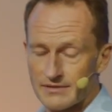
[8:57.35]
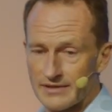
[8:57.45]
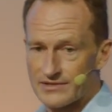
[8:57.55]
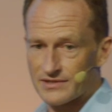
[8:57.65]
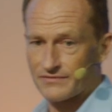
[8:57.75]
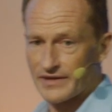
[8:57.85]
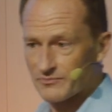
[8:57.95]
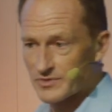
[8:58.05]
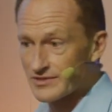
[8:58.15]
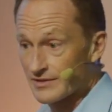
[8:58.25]
Less than
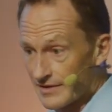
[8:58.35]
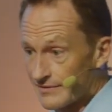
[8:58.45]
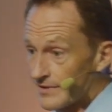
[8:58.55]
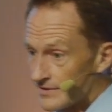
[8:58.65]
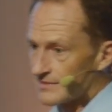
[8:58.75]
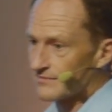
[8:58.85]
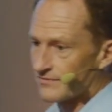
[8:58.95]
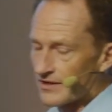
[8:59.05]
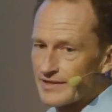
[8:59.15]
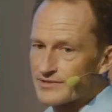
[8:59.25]
5%, I think it's even
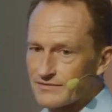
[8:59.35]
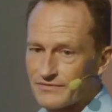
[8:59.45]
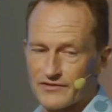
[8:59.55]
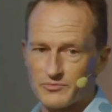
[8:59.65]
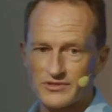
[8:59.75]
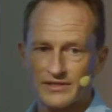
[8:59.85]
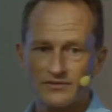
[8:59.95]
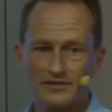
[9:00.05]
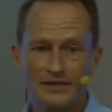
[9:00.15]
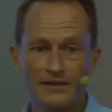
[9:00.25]
far less than 5%
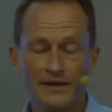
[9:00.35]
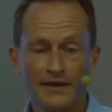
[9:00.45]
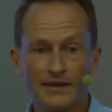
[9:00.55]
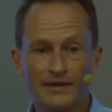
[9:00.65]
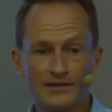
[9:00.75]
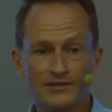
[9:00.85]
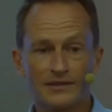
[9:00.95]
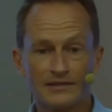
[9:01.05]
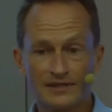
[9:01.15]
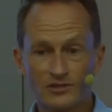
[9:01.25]
today, is
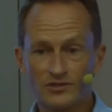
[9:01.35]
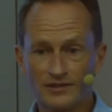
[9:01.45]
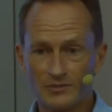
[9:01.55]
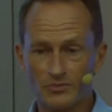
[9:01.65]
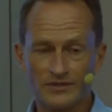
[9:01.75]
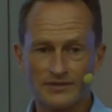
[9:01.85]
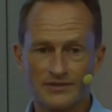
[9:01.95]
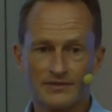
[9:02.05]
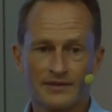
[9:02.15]
digitally printed.